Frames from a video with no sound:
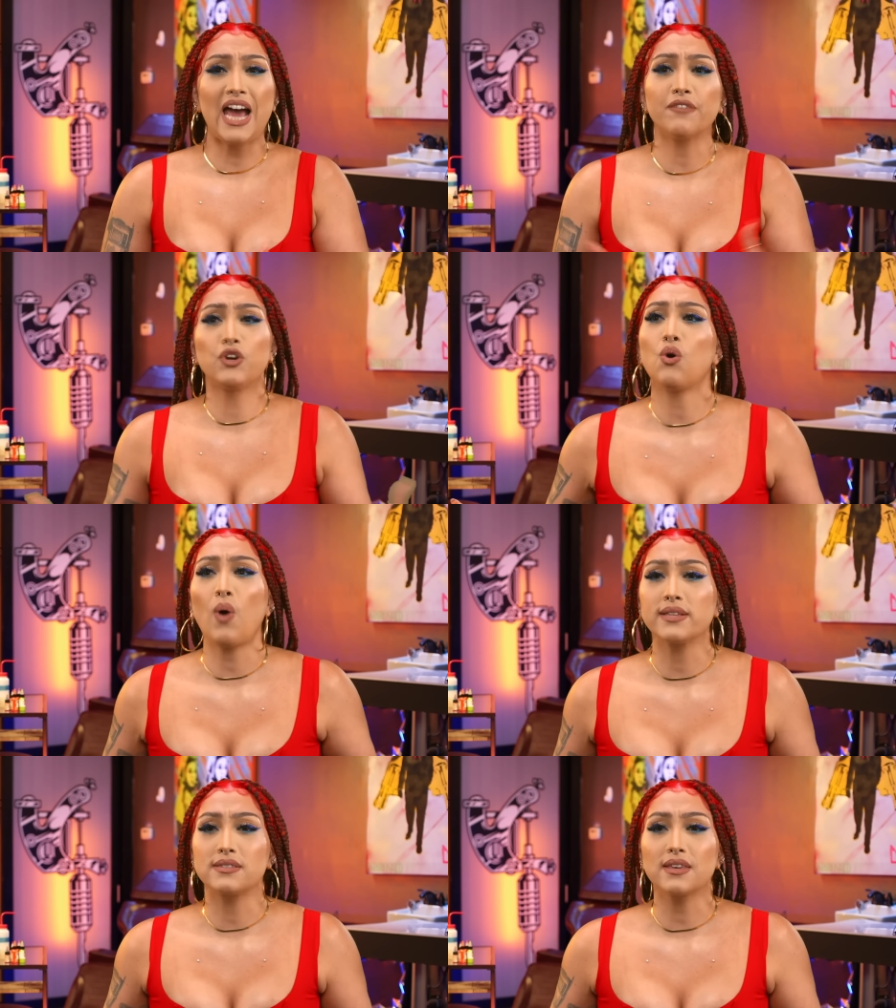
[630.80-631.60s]
have no
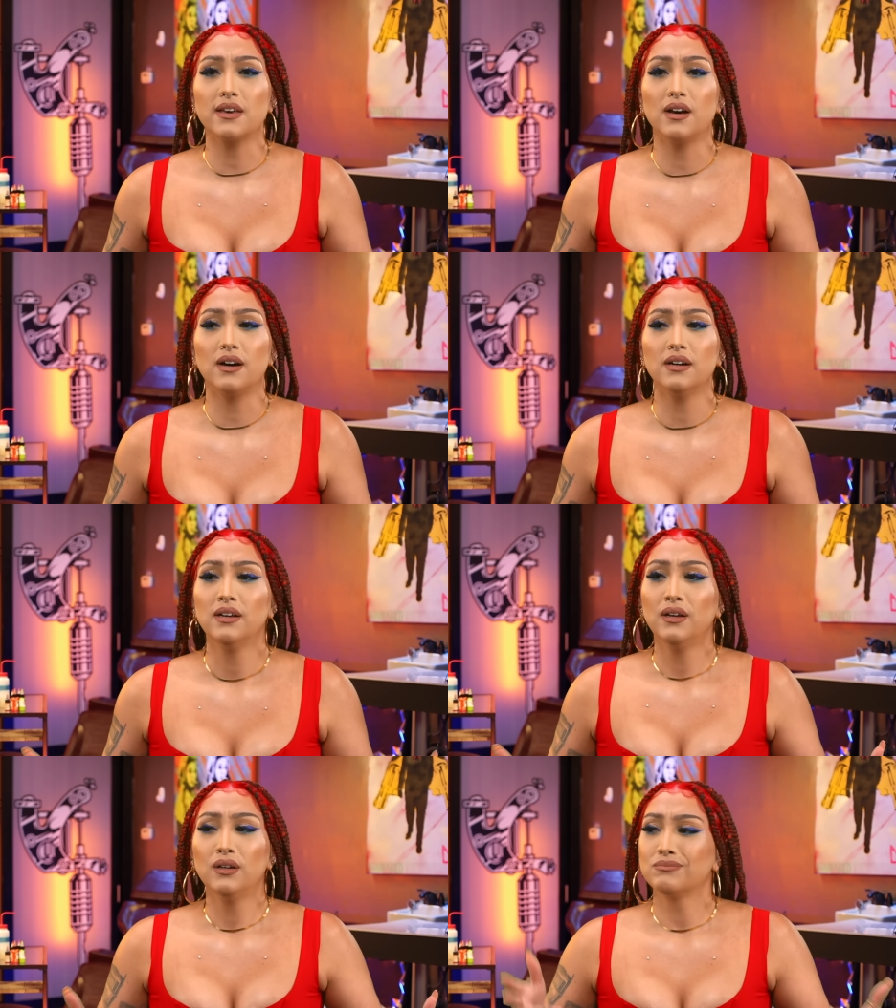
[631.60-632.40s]
idea
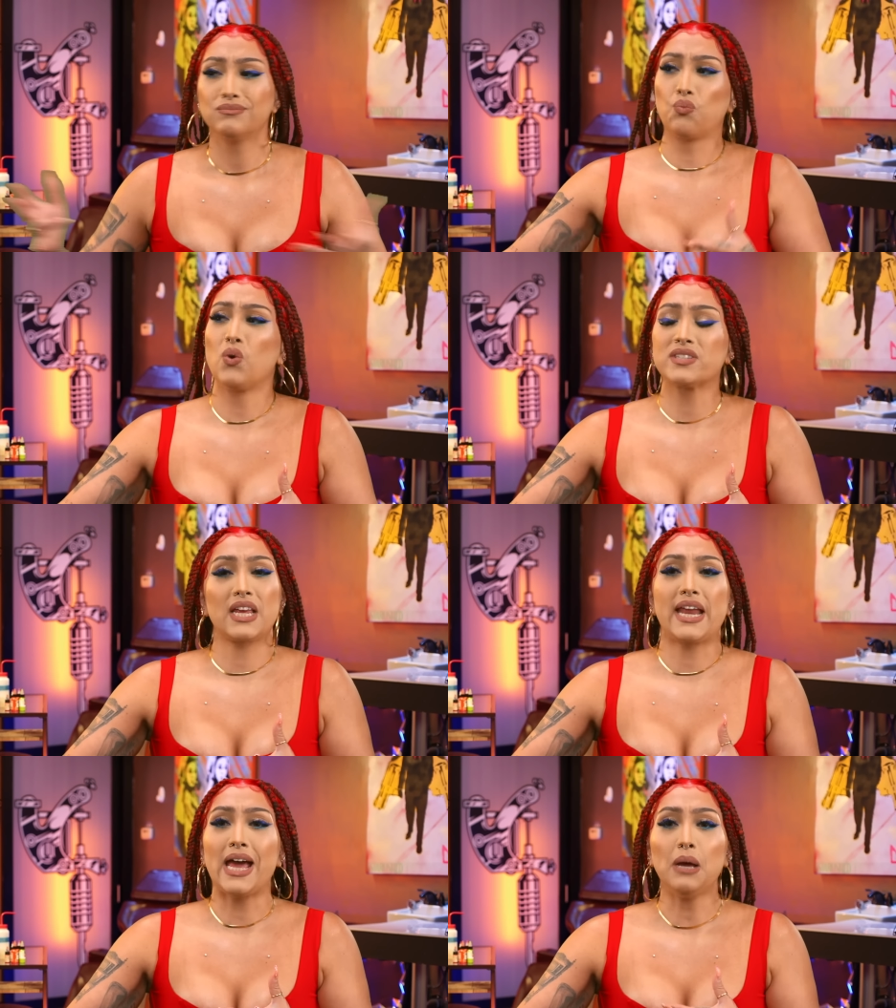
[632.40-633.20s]
what's
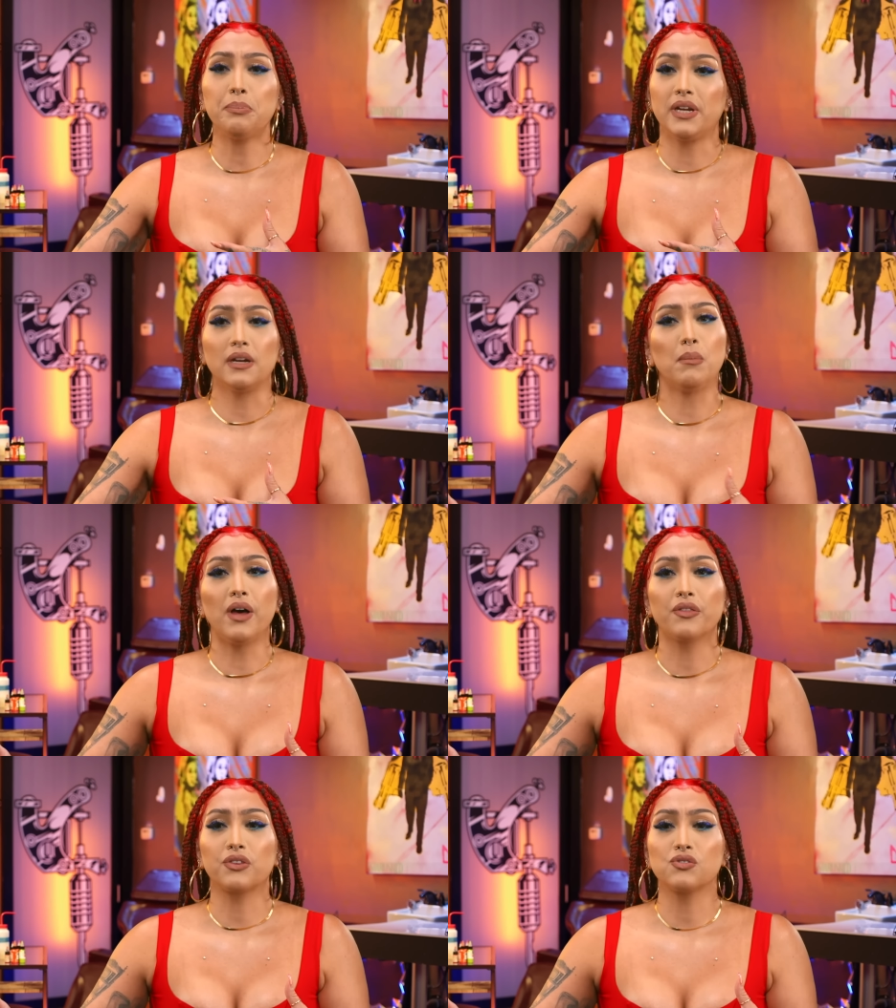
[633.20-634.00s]
gonna happen in a
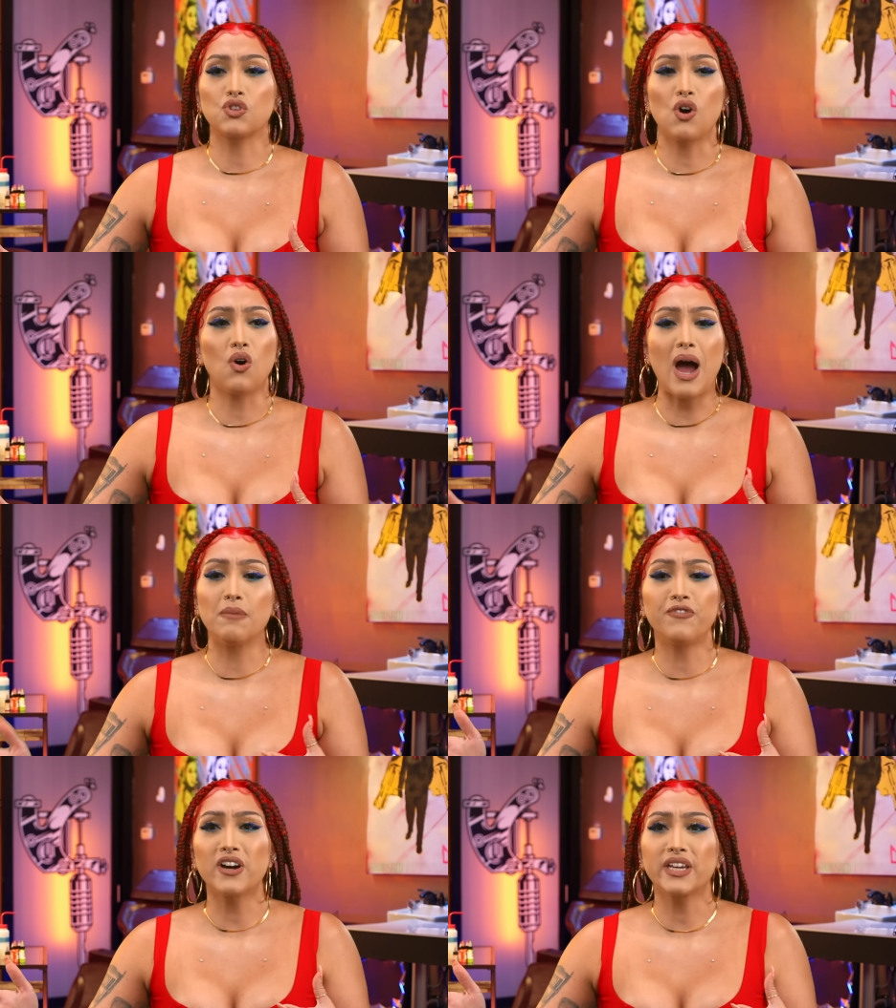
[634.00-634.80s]
month. So
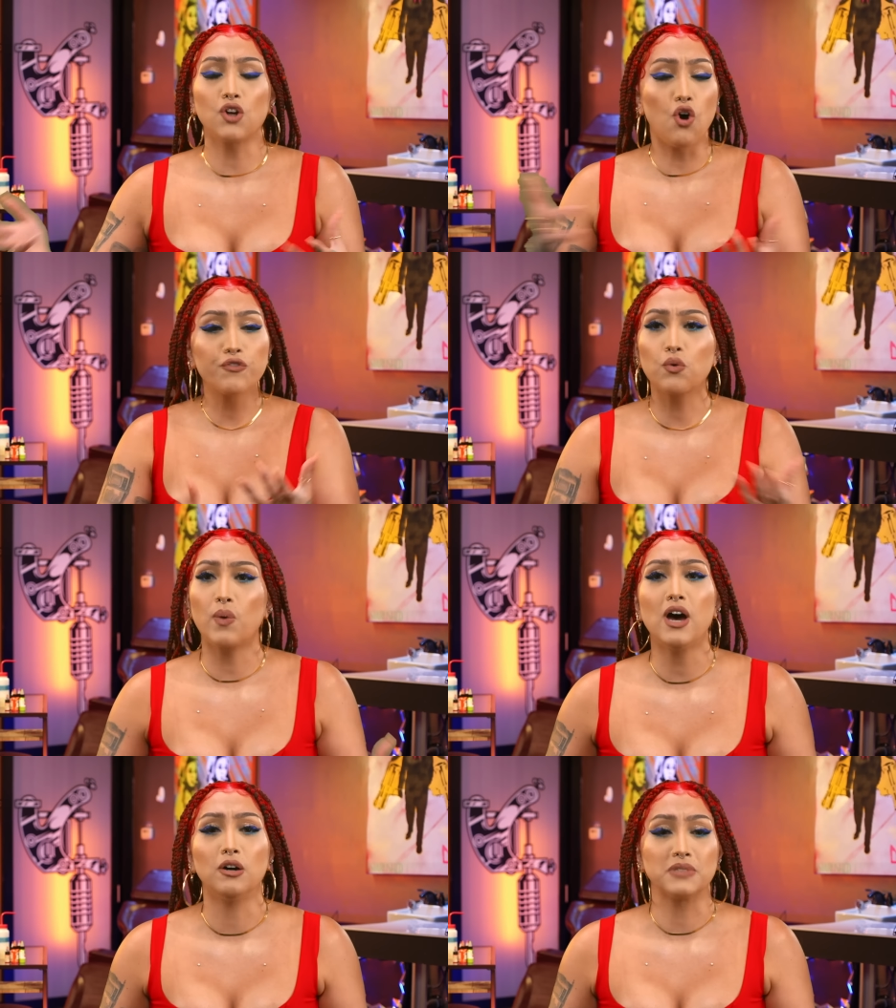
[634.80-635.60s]
I'm
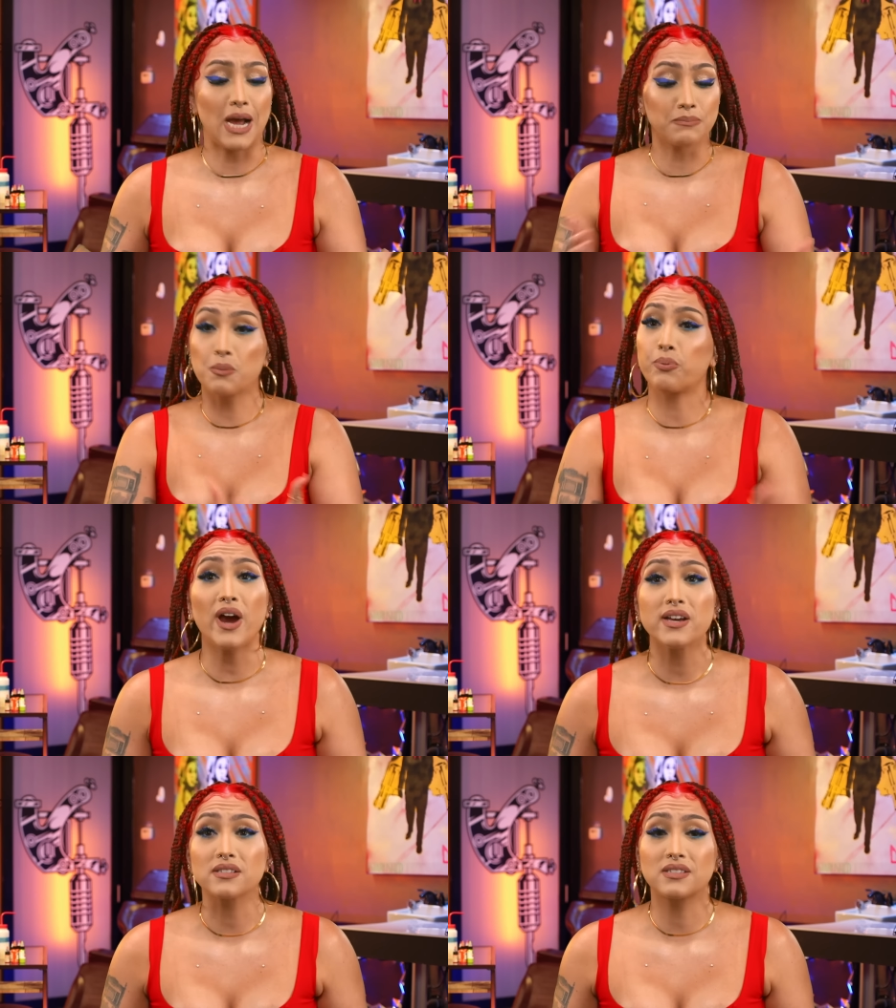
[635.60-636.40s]
overwhelmed, I'm
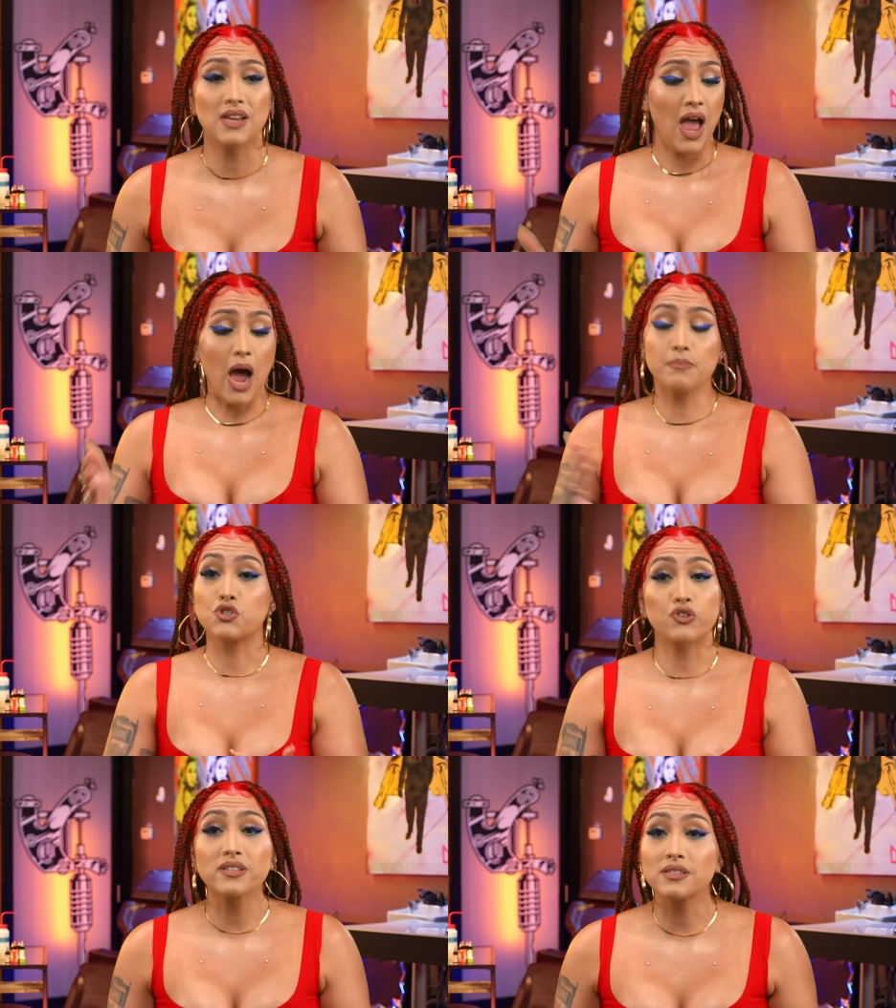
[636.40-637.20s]
depressed, I'm
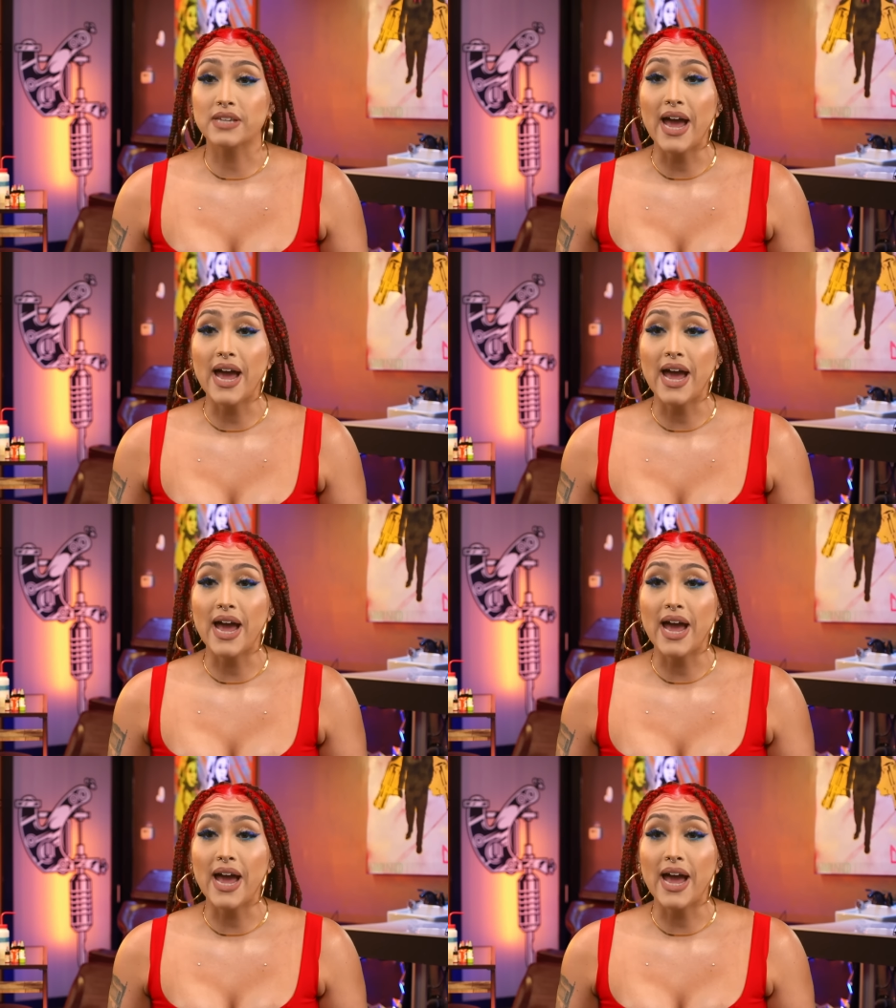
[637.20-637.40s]
stressed